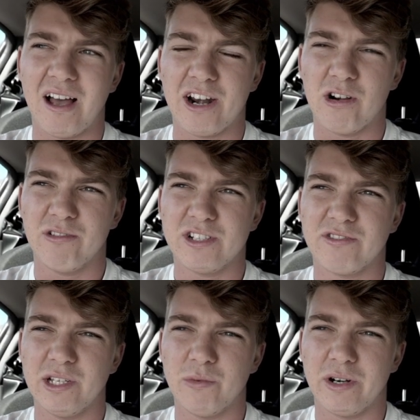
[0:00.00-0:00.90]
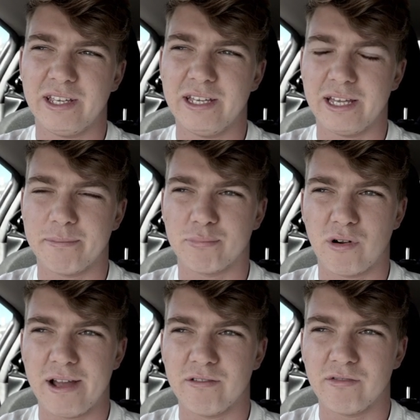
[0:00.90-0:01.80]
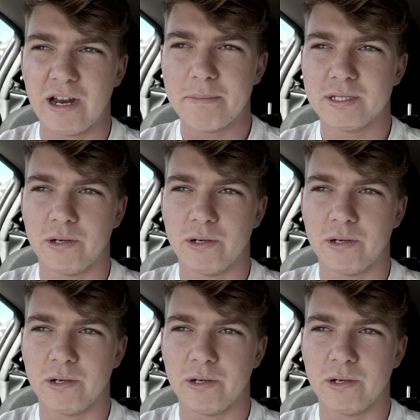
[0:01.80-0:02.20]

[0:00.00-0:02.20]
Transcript: I don't just really want to get like bride wraps.